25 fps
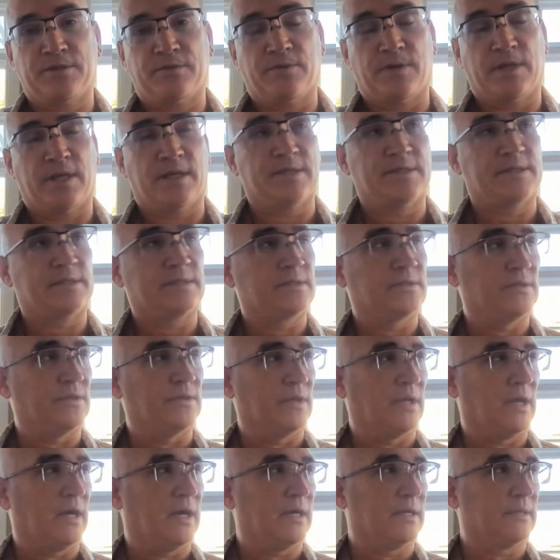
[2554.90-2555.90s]
rings, do
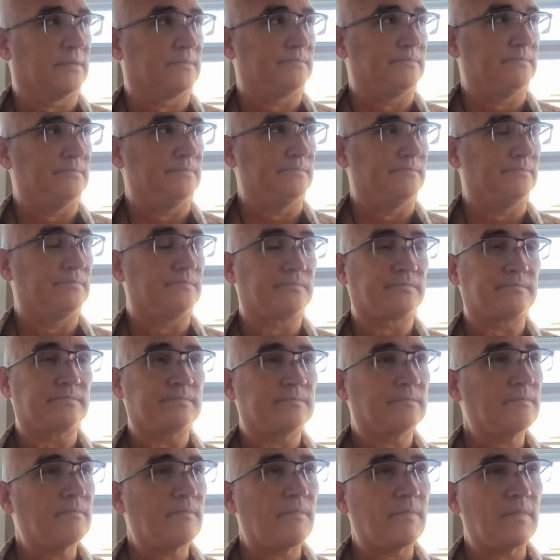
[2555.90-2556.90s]
not
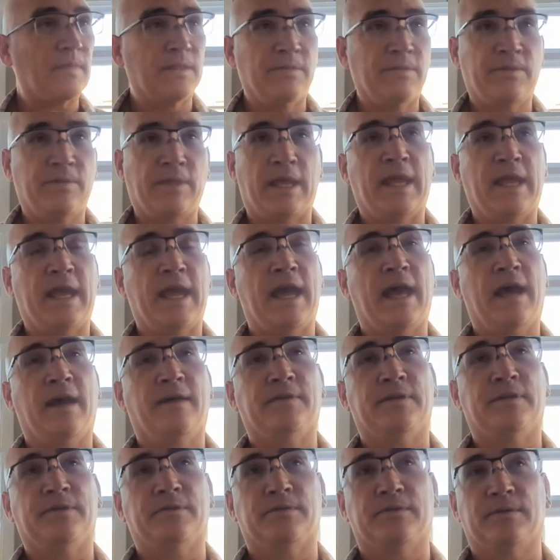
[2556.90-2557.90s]
they
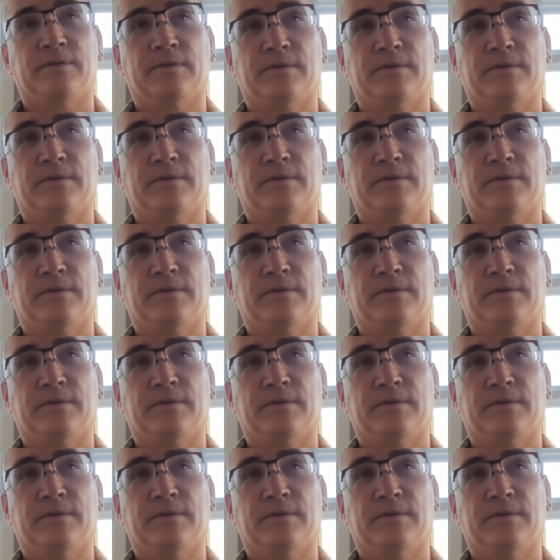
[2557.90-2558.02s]
haven't